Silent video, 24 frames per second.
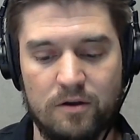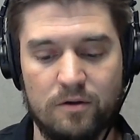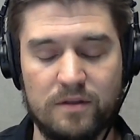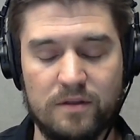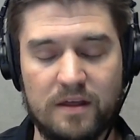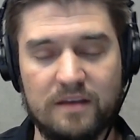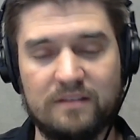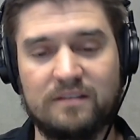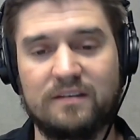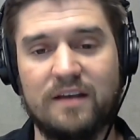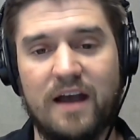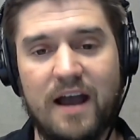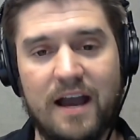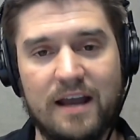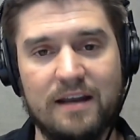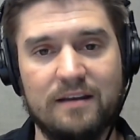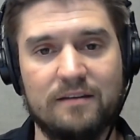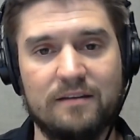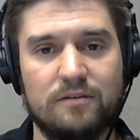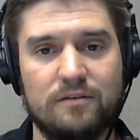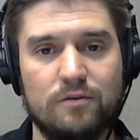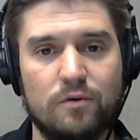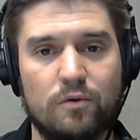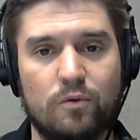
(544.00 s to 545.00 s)
who they
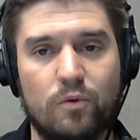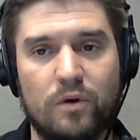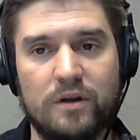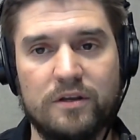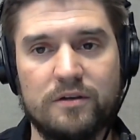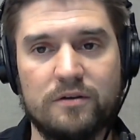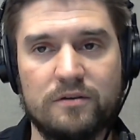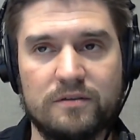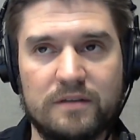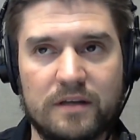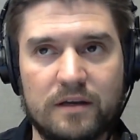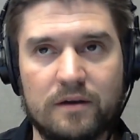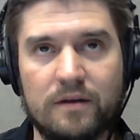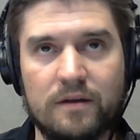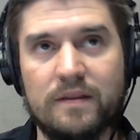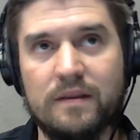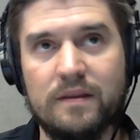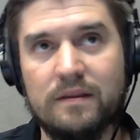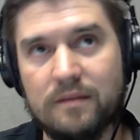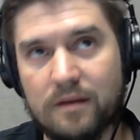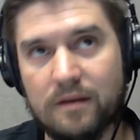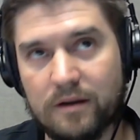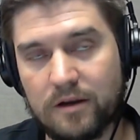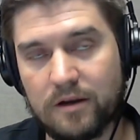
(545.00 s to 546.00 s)
signed to a one-year deal. And
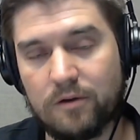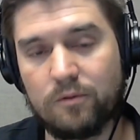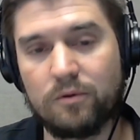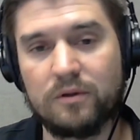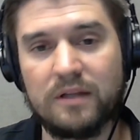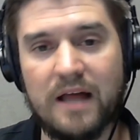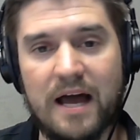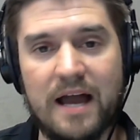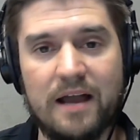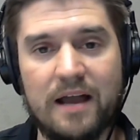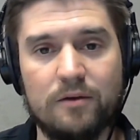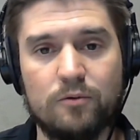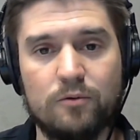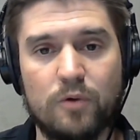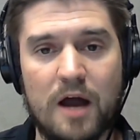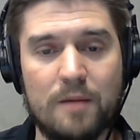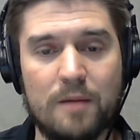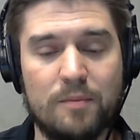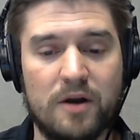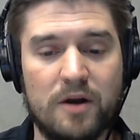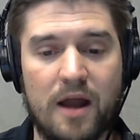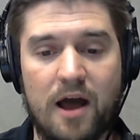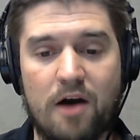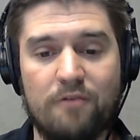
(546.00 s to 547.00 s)
they're going to rely on
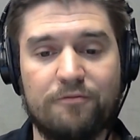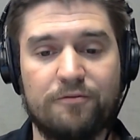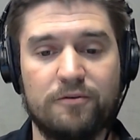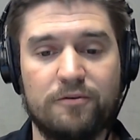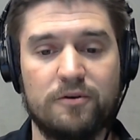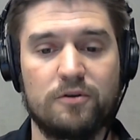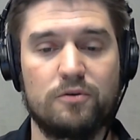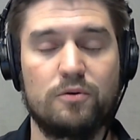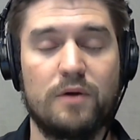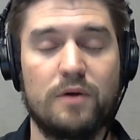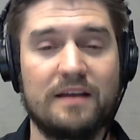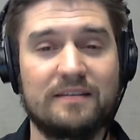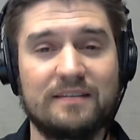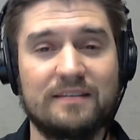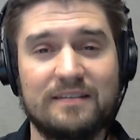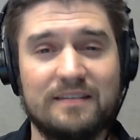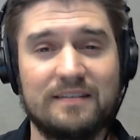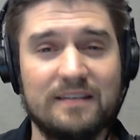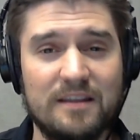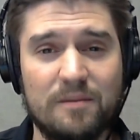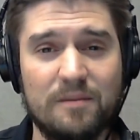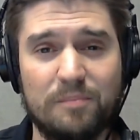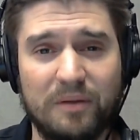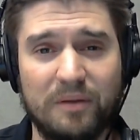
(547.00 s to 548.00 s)
Robert Alford, who hasn't
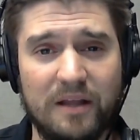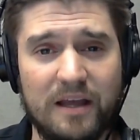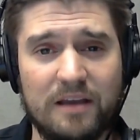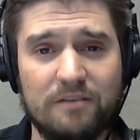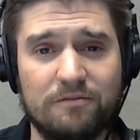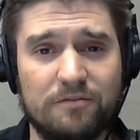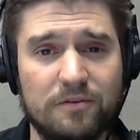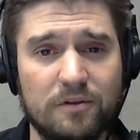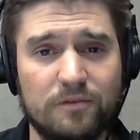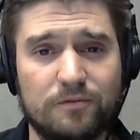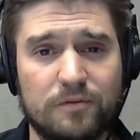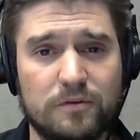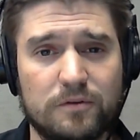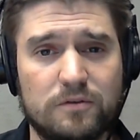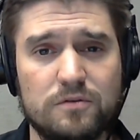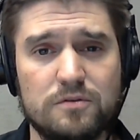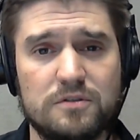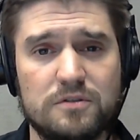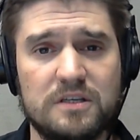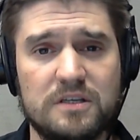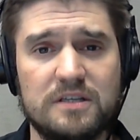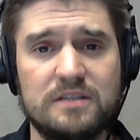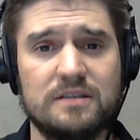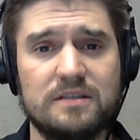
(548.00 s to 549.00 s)
seen the playing field for two
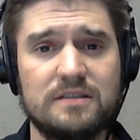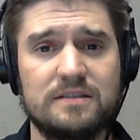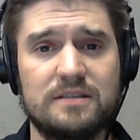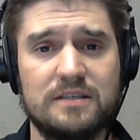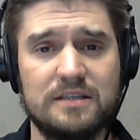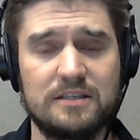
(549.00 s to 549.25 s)
seasons.